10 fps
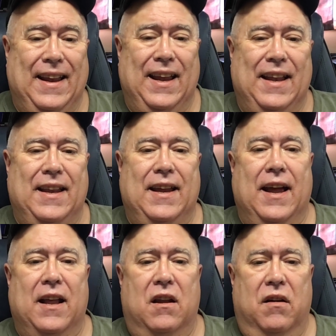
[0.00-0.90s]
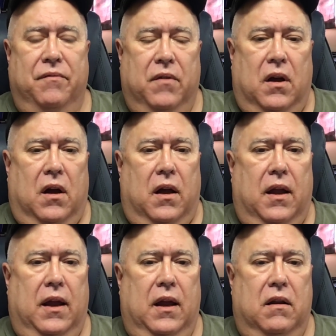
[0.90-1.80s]
Indiana.
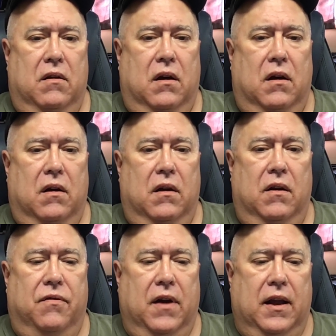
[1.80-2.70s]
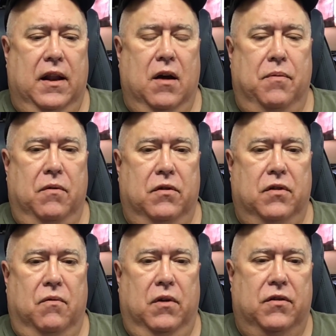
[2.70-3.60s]
And if I can help you with
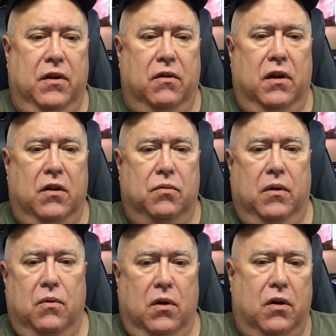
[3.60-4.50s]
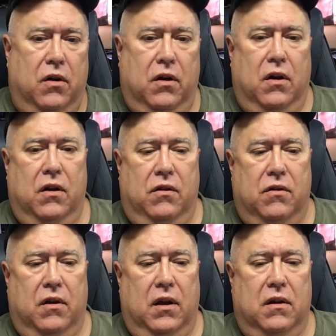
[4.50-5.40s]
something, we sell guns, we work on guns,
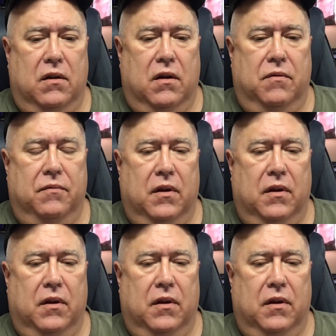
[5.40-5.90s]
and